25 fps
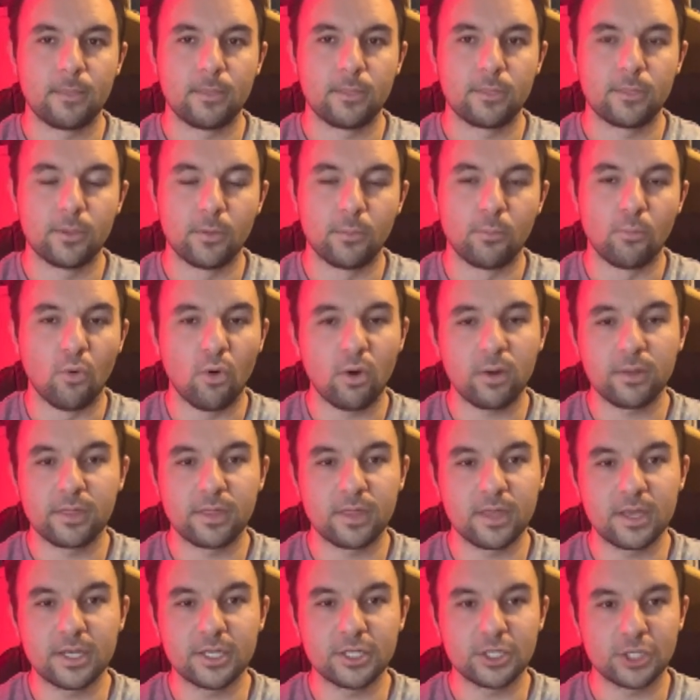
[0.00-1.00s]
the more
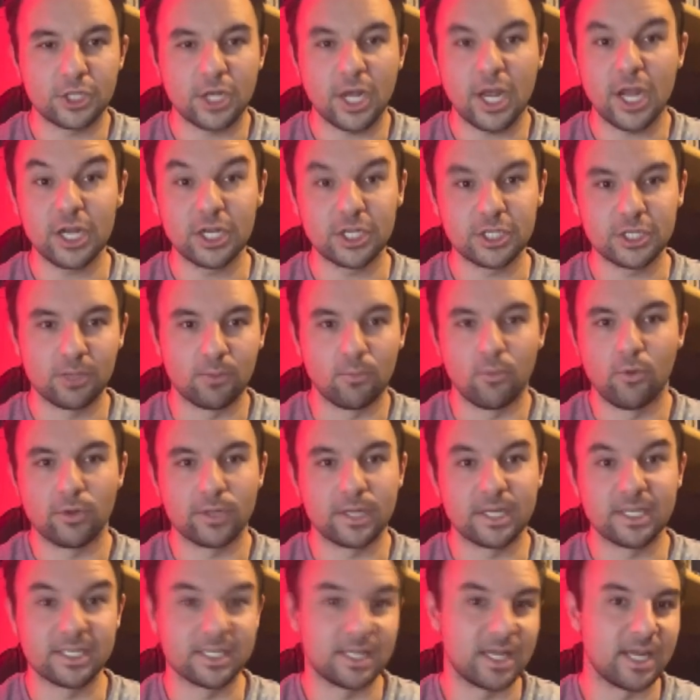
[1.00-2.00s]
things change, the more
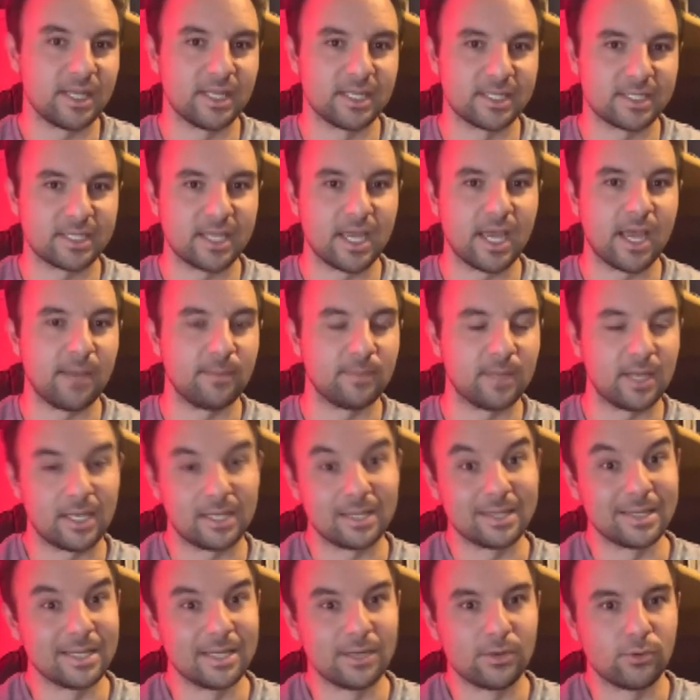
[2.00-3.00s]
they stay the same, like
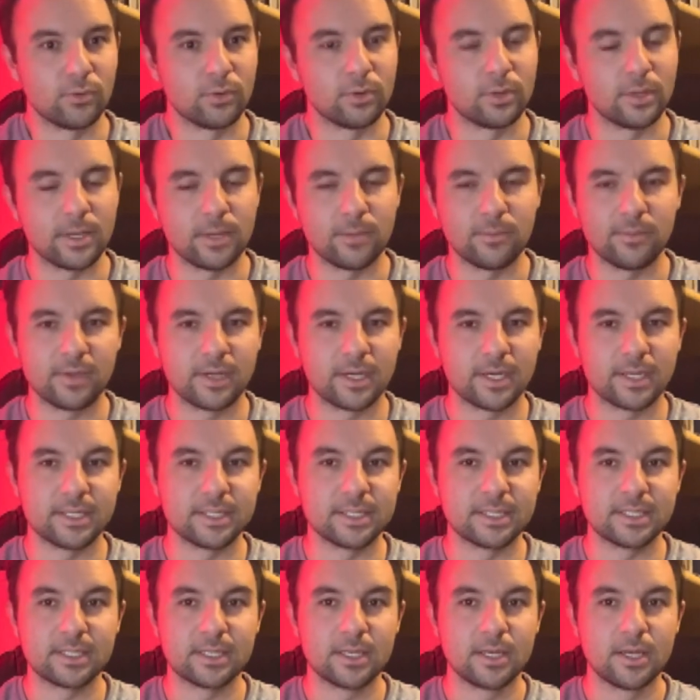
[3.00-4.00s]
literally,
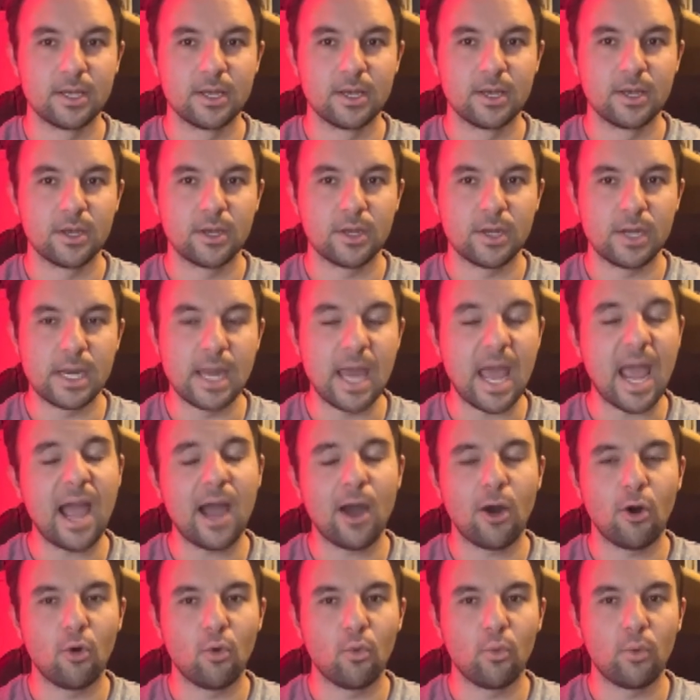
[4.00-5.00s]
because
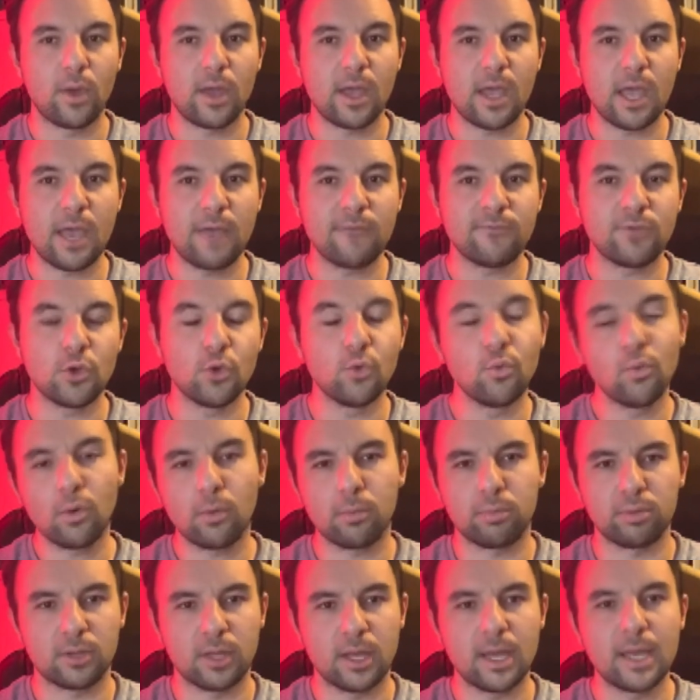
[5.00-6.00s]
now if you were
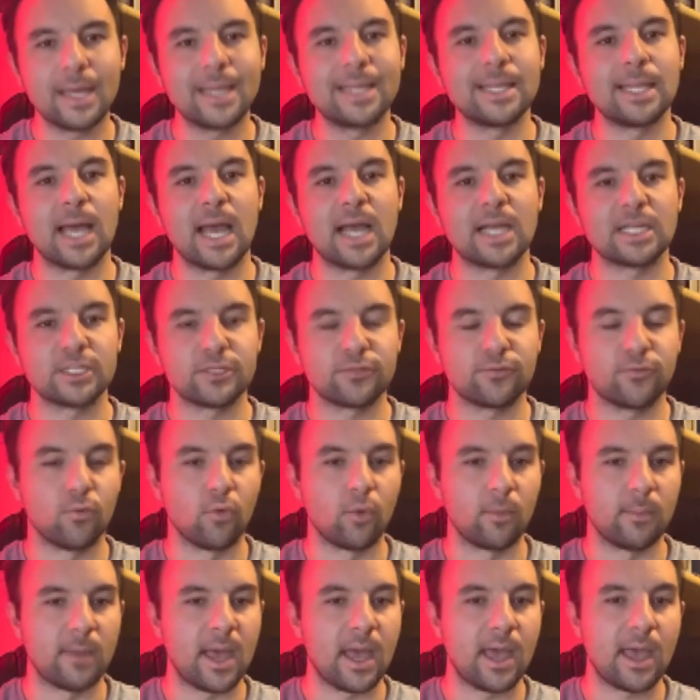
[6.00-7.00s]
playing last
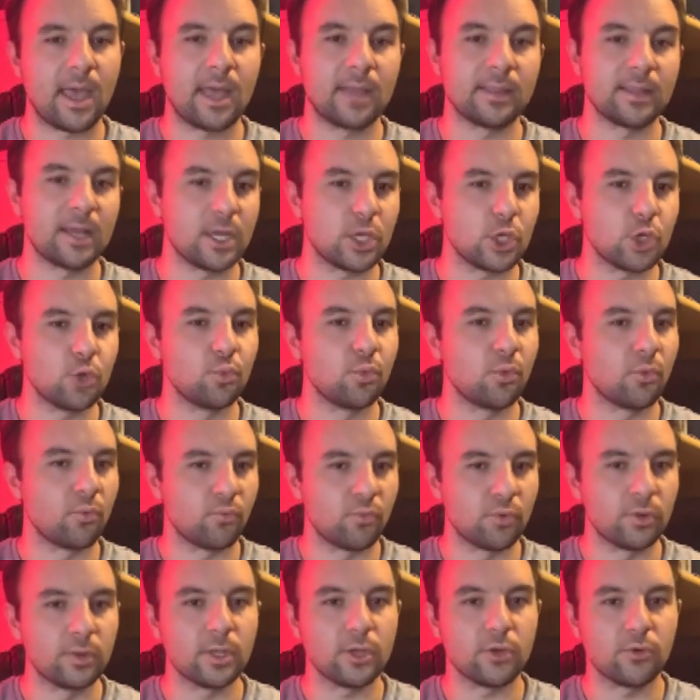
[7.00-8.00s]
format and like you were
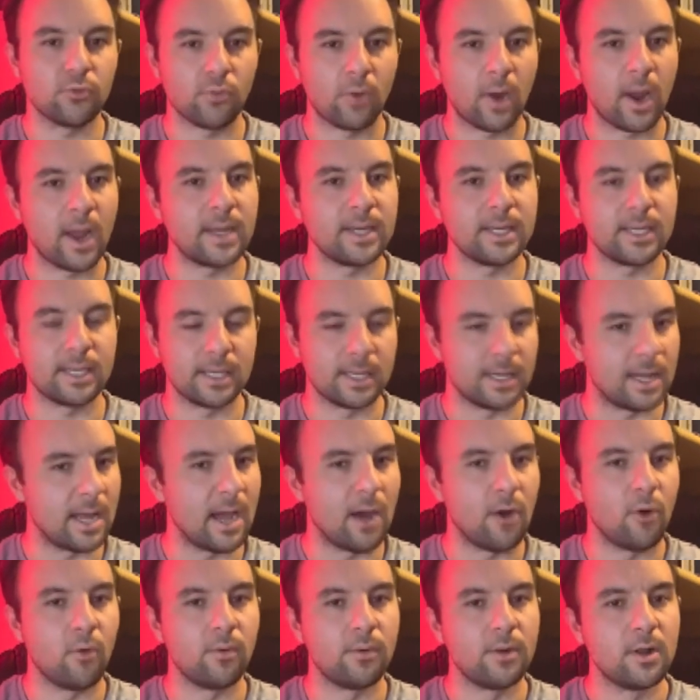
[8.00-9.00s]
really grinding it
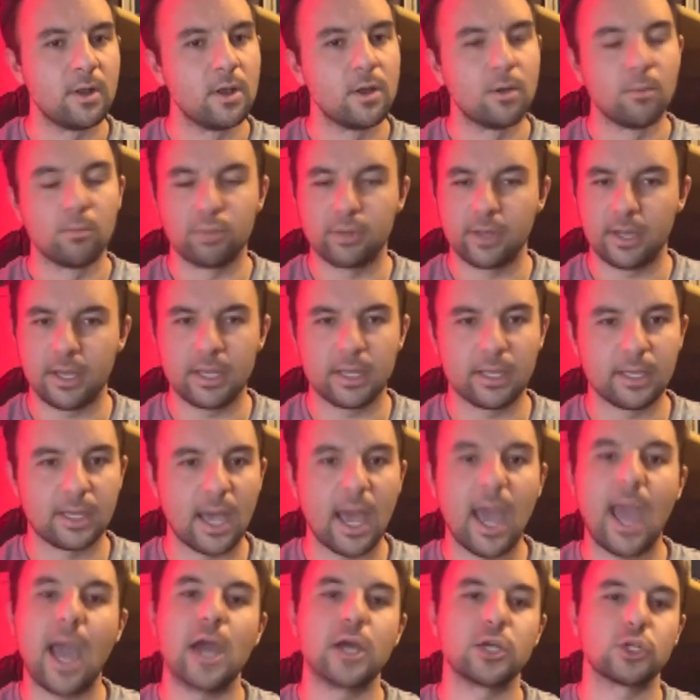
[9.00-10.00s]
out, playing
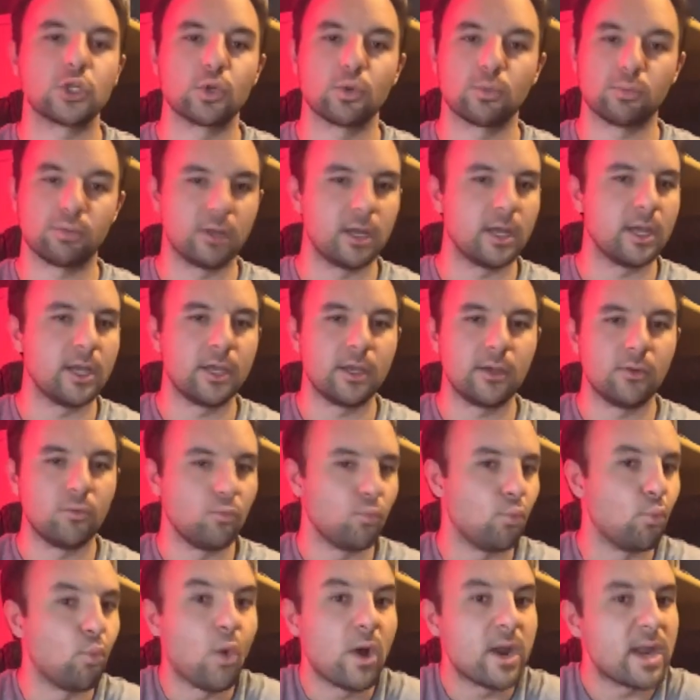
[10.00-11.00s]
cash or
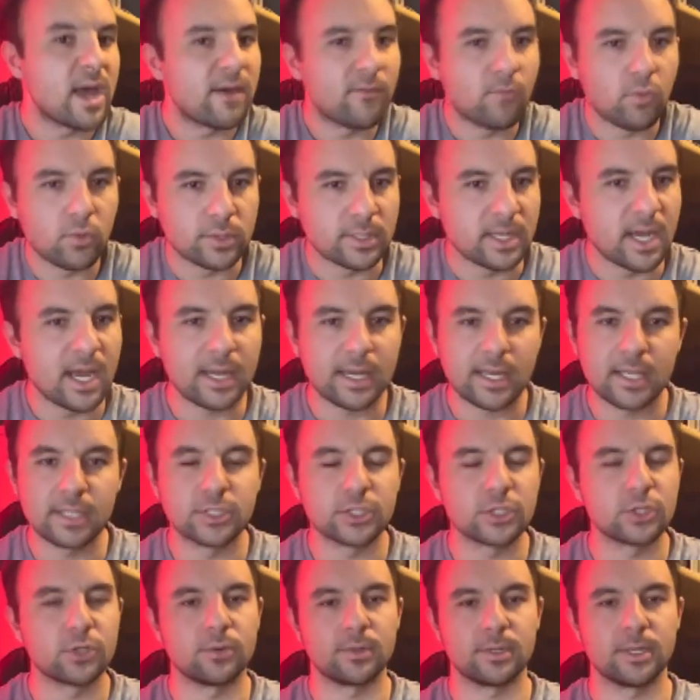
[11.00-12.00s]
playing whatever deck,
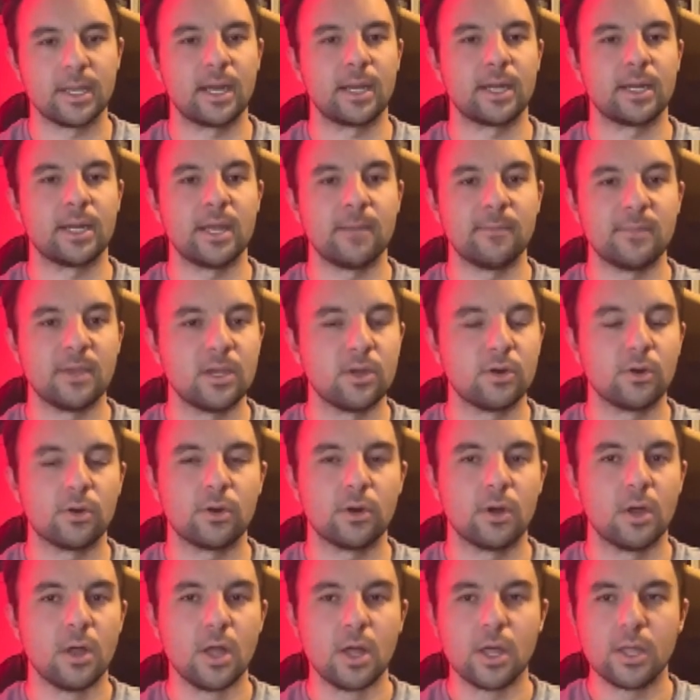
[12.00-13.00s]
insert deck name
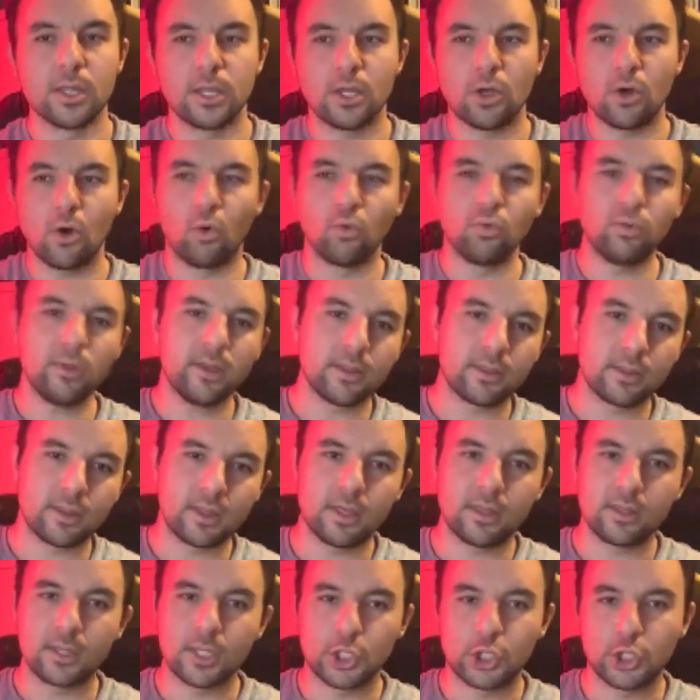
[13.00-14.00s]
here, the only
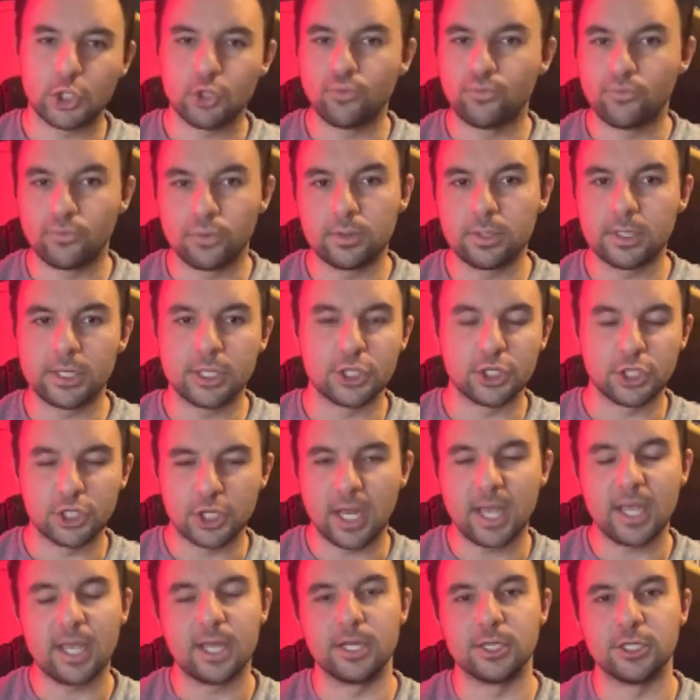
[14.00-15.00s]
thing that you really
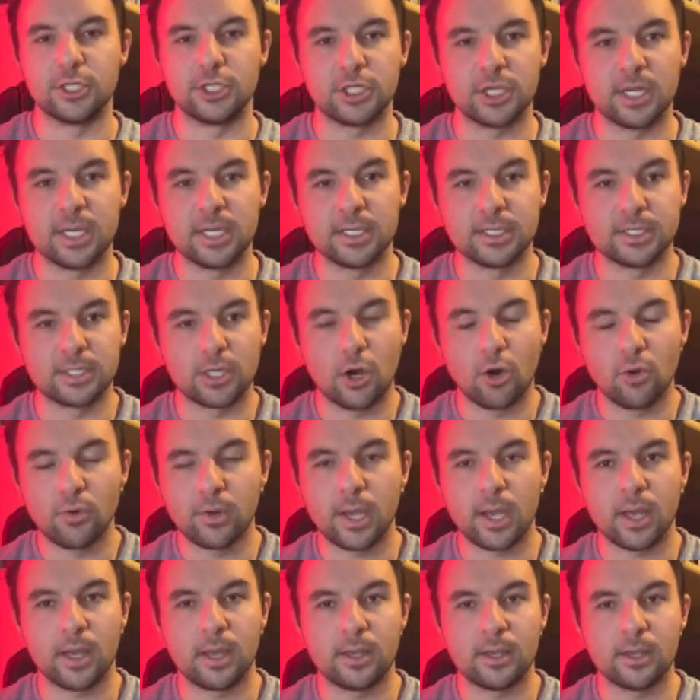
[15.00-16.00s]
change is,
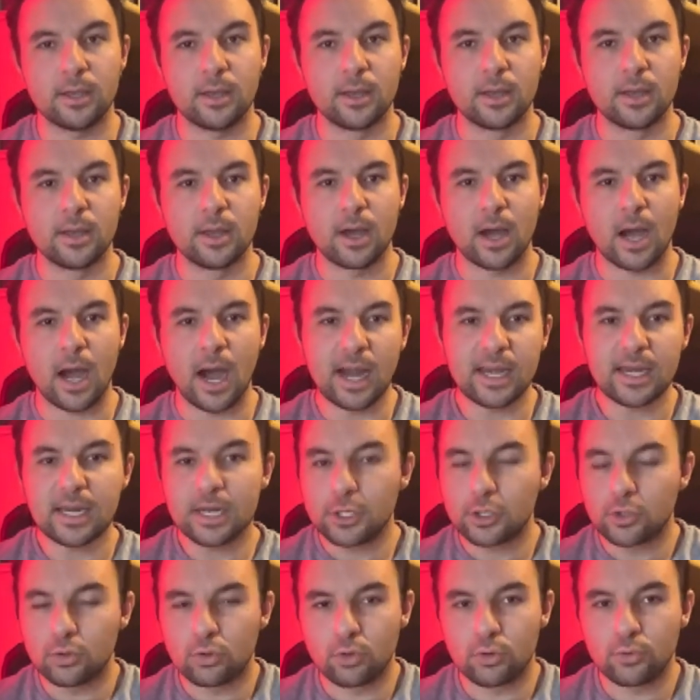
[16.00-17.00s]
okay, I
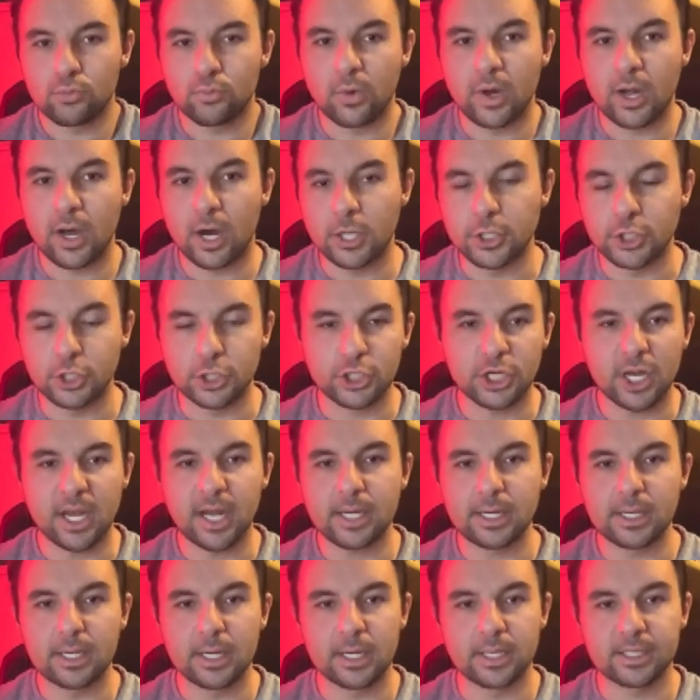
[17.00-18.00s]
need to learn what
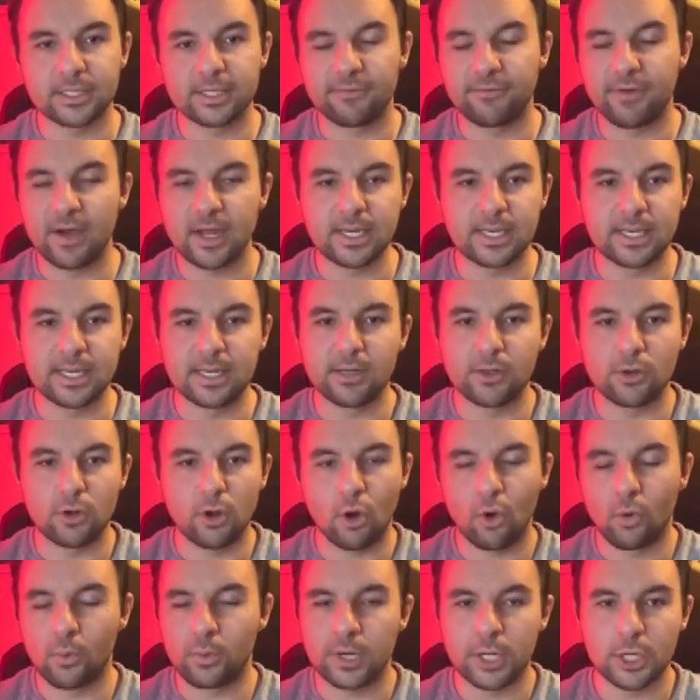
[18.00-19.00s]
Unchained does if I didn't
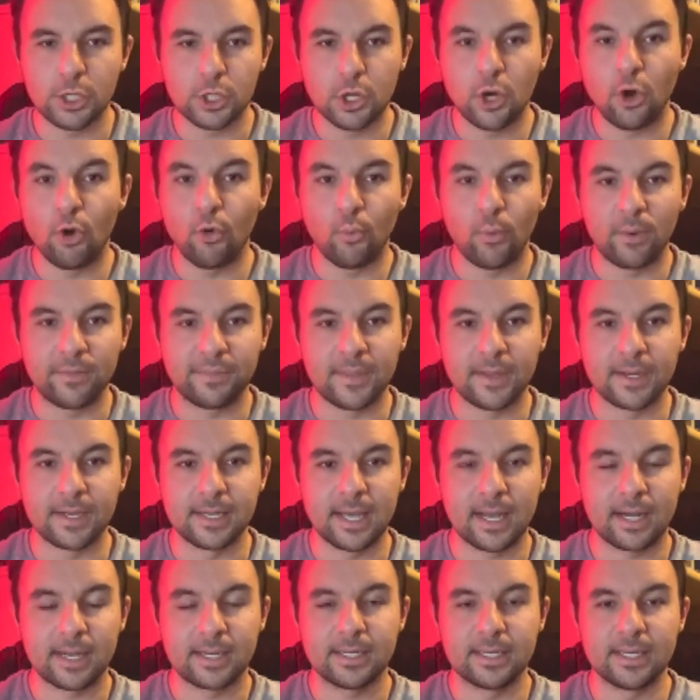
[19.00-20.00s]
already know what the
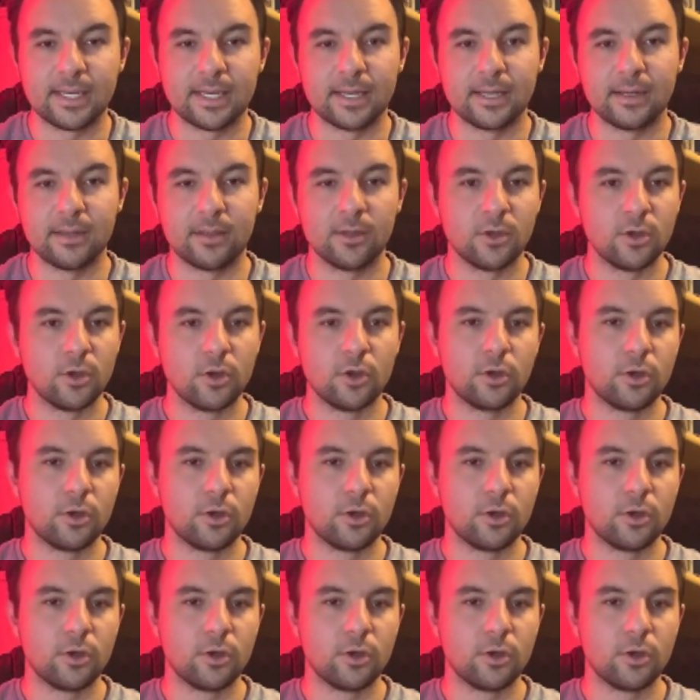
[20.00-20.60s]
deck did,